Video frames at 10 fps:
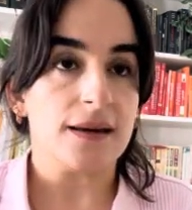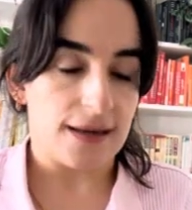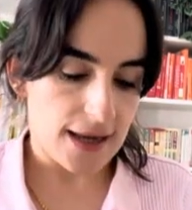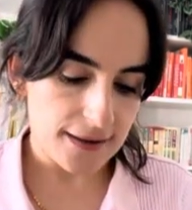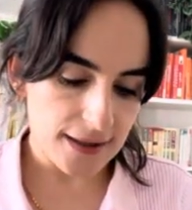
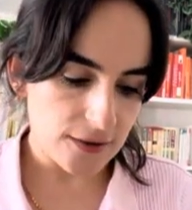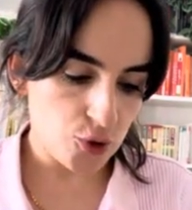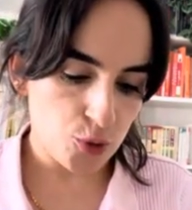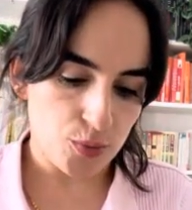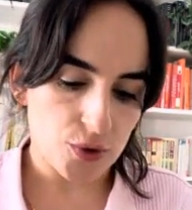And then you
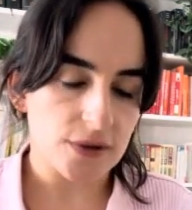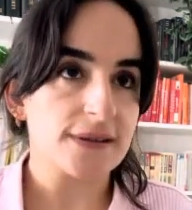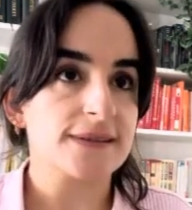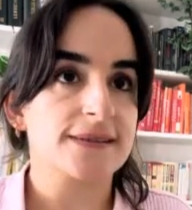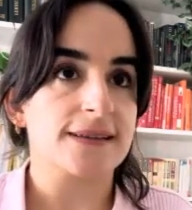put
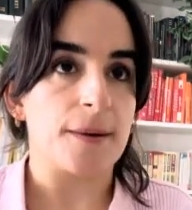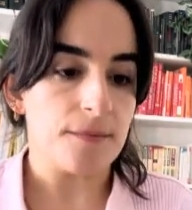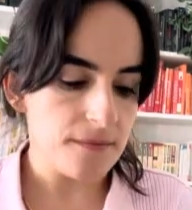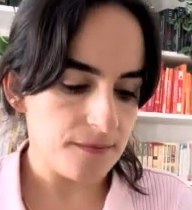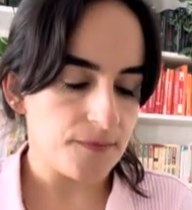
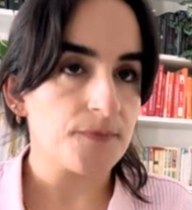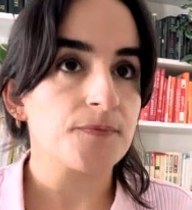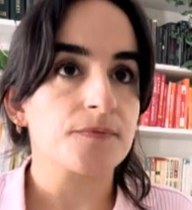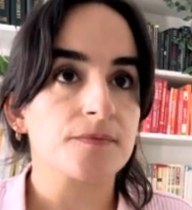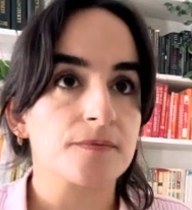stem.
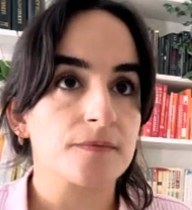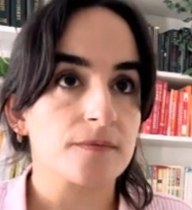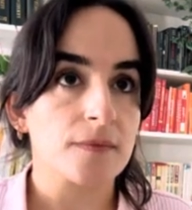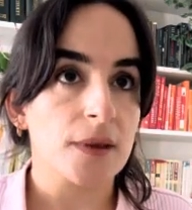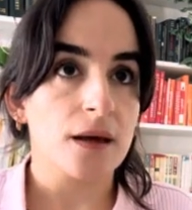
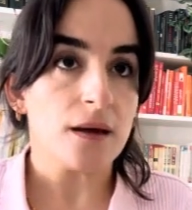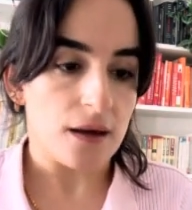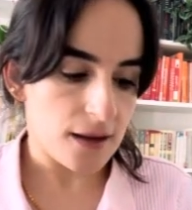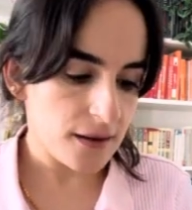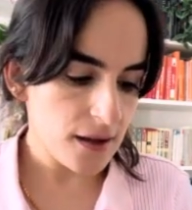
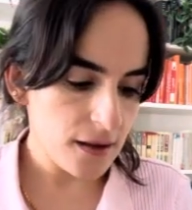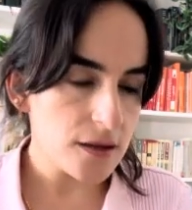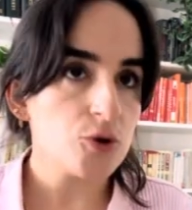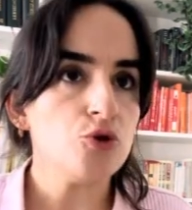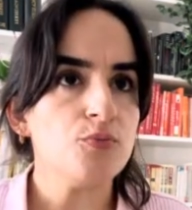And then
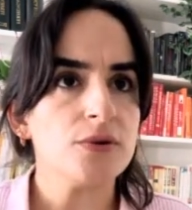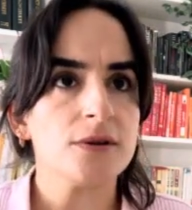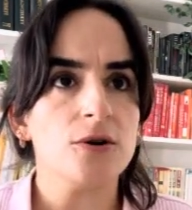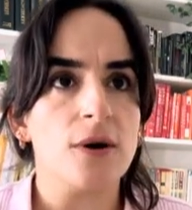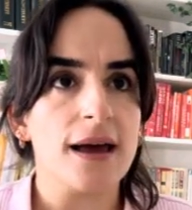you put
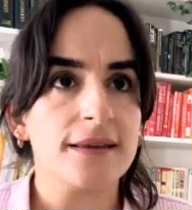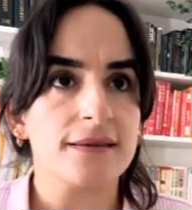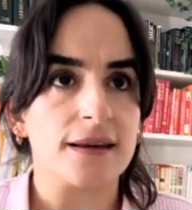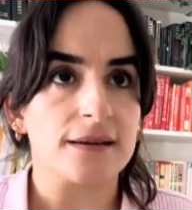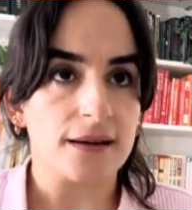your
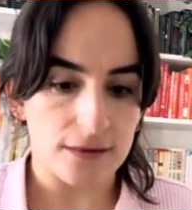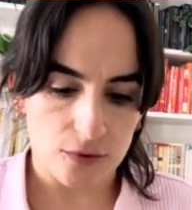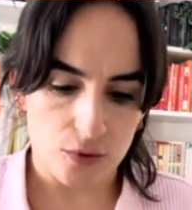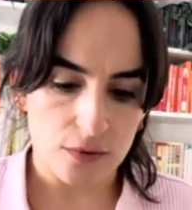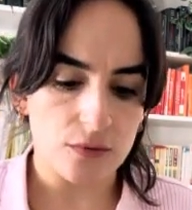ending, right?
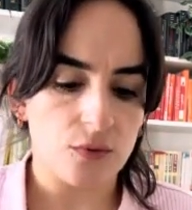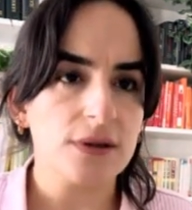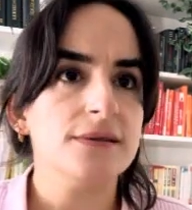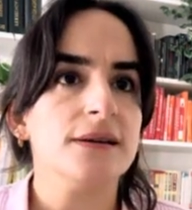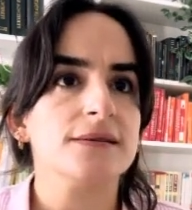Oh, what
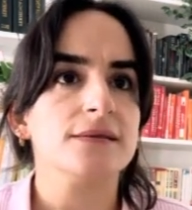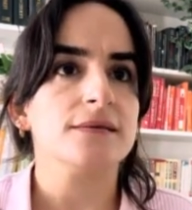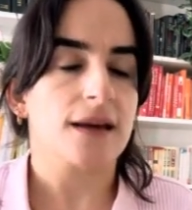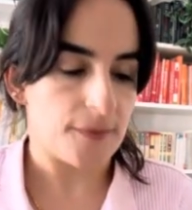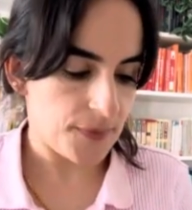does it
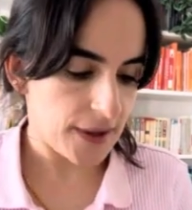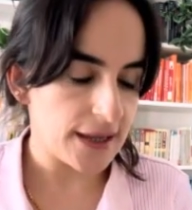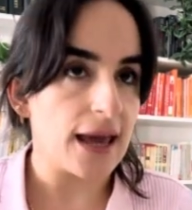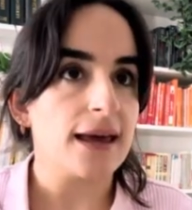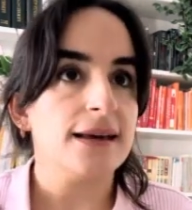have? Yeah,
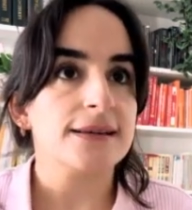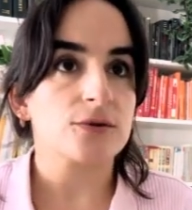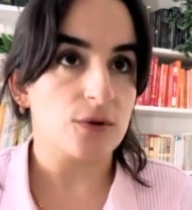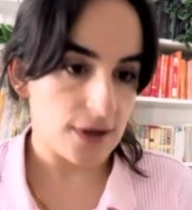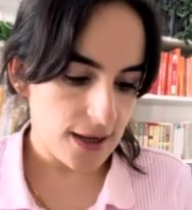
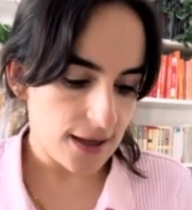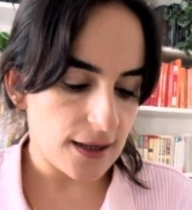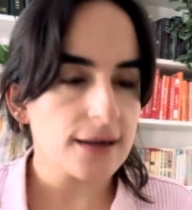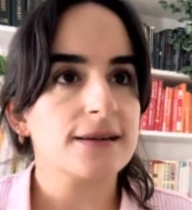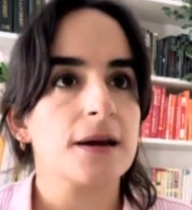so
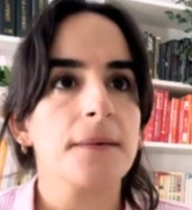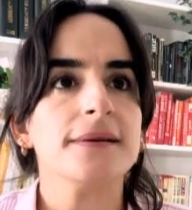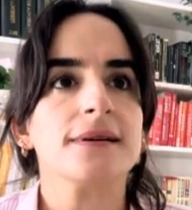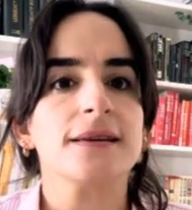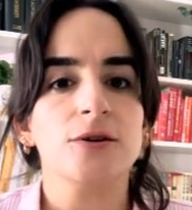
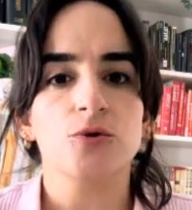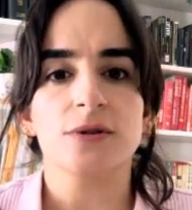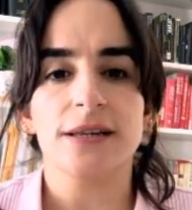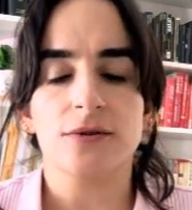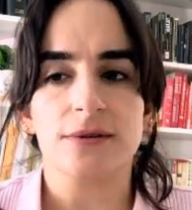grammatically you
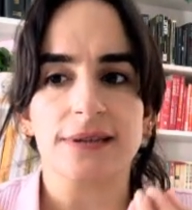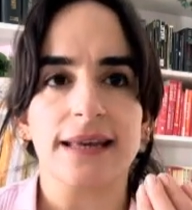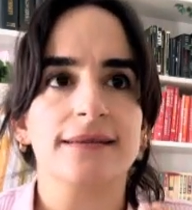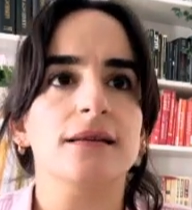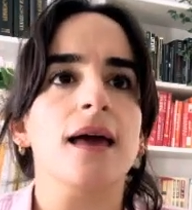need to
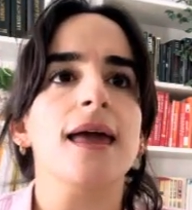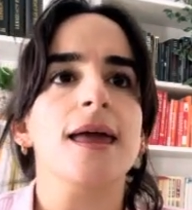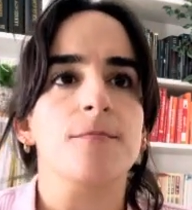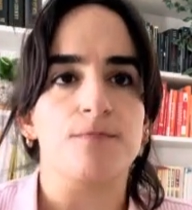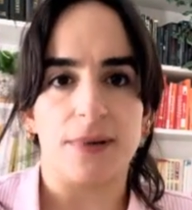say the
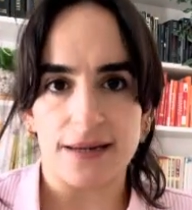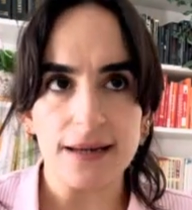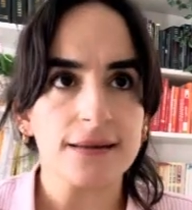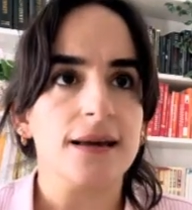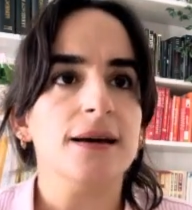M,
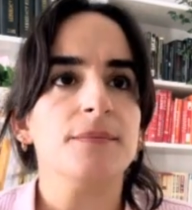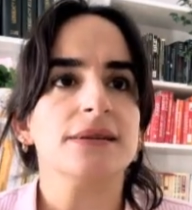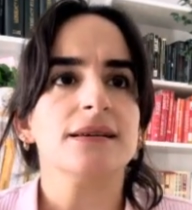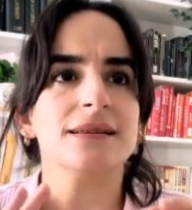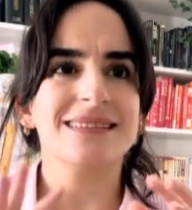right? But
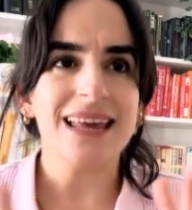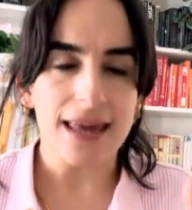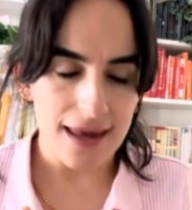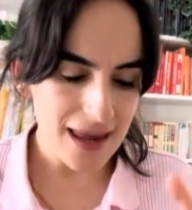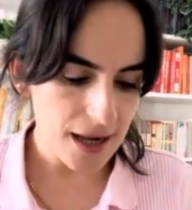the
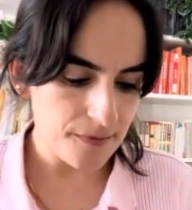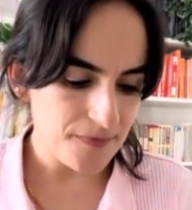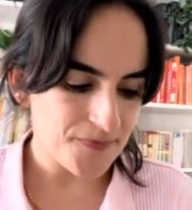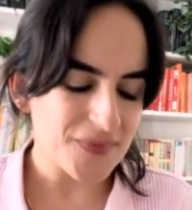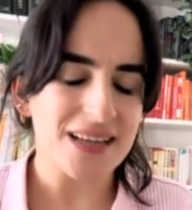M,
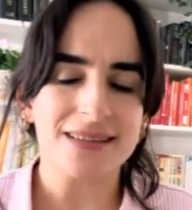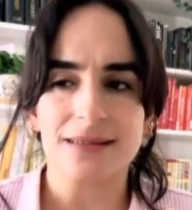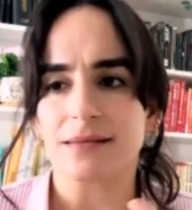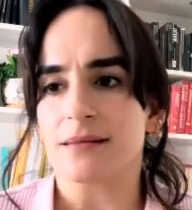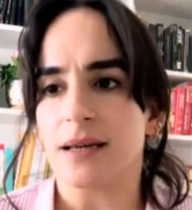it's
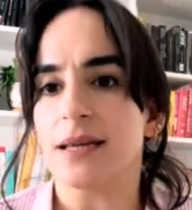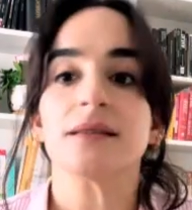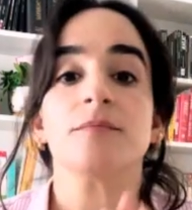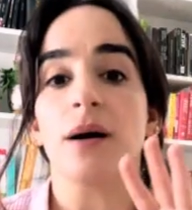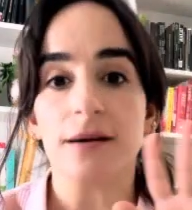
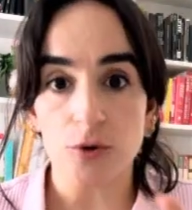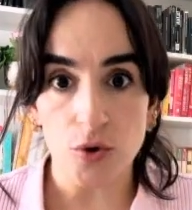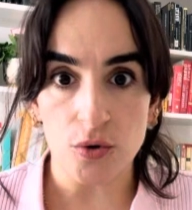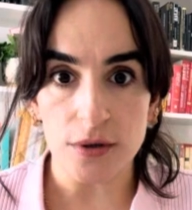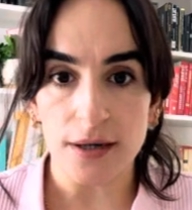in
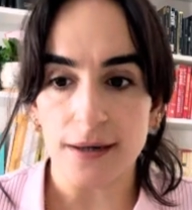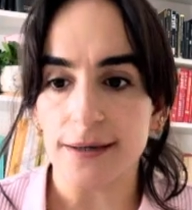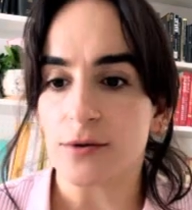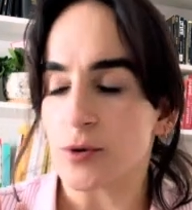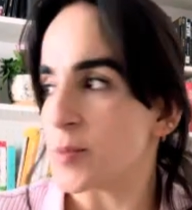Bakur, in
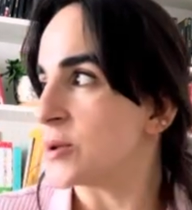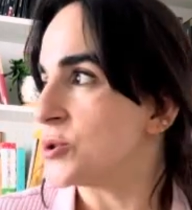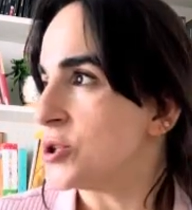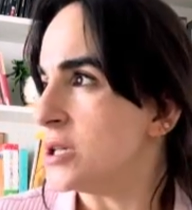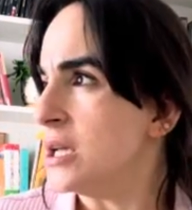
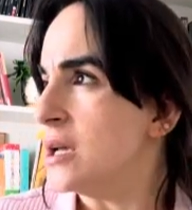Kurmanji,